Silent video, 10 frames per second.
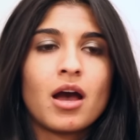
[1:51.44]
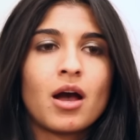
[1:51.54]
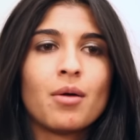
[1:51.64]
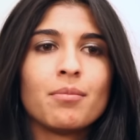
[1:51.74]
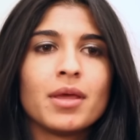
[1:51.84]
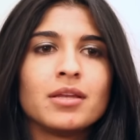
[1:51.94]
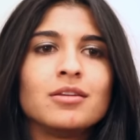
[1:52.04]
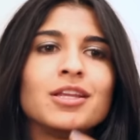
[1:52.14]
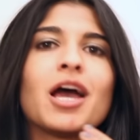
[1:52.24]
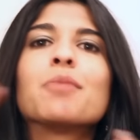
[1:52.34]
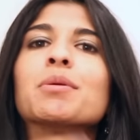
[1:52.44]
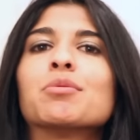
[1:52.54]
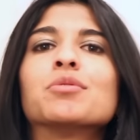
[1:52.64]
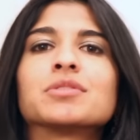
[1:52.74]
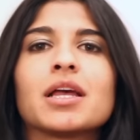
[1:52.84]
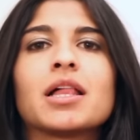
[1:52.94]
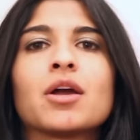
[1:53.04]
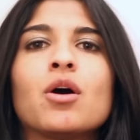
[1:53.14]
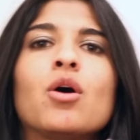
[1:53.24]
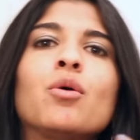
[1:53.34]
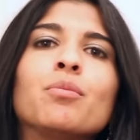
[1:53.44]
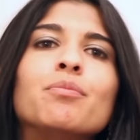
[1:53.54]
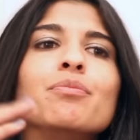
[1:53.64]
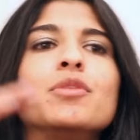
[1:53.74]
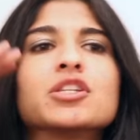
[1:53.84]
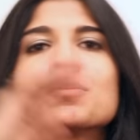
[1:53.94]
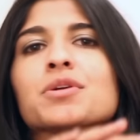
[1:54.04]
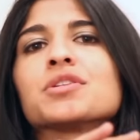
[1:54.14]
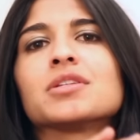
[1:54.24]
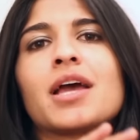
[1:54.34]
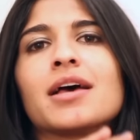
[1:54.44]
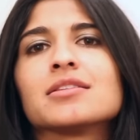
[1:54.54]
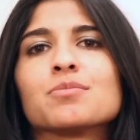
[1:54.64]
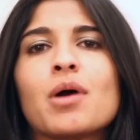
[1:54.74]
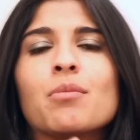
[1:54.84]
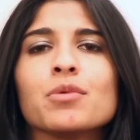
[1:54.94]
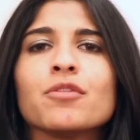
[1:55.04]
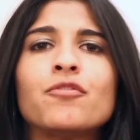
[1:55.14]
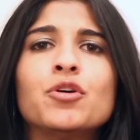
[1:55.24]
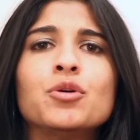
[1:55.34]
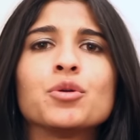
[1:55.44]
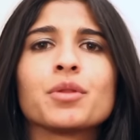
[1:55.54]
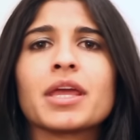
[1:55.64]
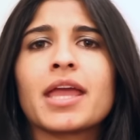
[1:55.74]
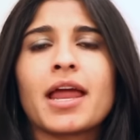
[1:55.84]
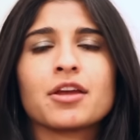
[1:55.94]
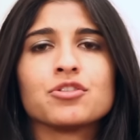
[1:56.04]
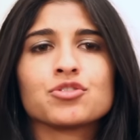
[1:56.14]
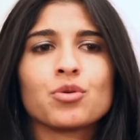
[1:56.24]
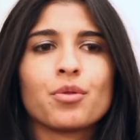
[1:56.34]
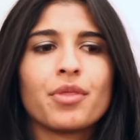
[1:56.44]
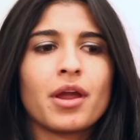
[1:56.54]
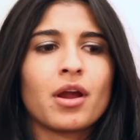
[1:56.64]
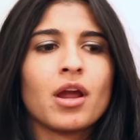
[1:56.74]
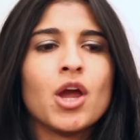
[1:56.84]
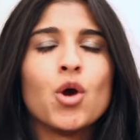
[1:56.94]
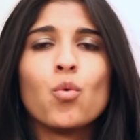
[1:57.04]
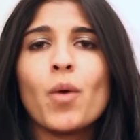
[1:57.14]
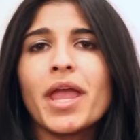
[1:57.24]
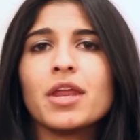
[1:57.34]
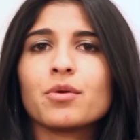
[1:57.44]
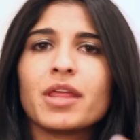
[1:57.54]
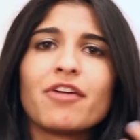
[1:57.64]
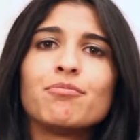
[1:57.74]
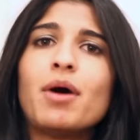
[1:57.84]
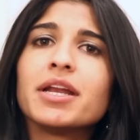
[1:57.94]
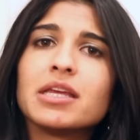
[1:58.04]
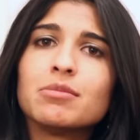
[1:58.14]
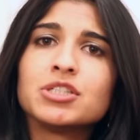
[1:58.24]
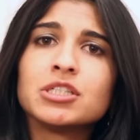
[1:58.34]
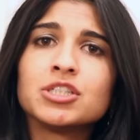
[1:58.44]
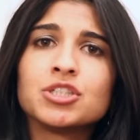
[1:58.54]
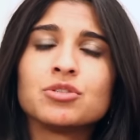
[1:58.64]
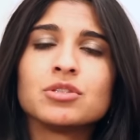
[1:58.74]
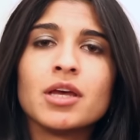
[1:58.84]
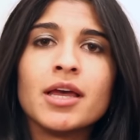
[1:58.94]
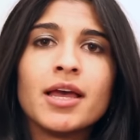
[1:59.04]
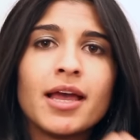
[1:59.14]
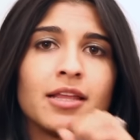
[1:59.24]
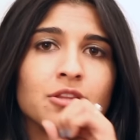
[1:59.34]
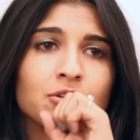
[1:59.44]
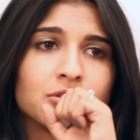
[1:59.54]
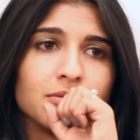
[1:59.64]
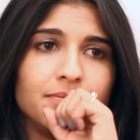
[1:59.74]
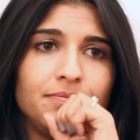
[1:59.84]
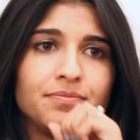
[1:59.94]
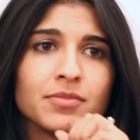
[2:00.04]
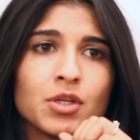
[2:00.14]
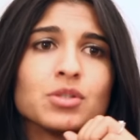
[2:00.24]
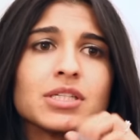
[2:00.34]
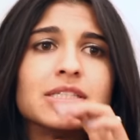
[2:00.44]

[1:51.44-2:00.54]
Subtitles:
People will say like, oh, this person has a problem with food, or they can't control their weight, or they have body image issues. And those